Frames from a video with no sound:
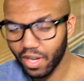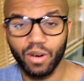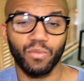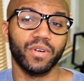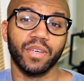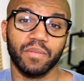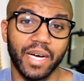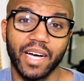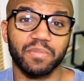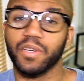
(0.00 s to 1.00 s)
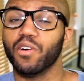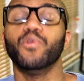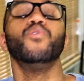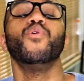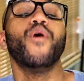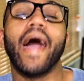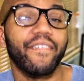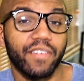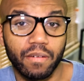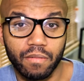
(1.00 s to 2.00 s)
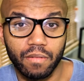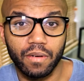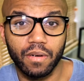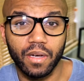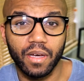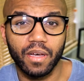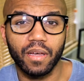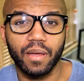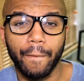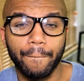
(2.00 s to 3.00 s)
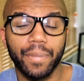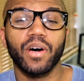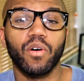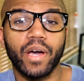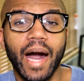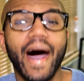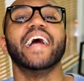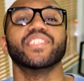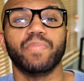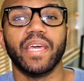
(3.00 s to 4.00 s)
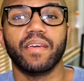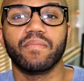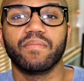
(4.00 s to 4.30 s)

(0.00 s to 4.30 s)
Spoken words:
or William Cosby, or who have Bill Cosby.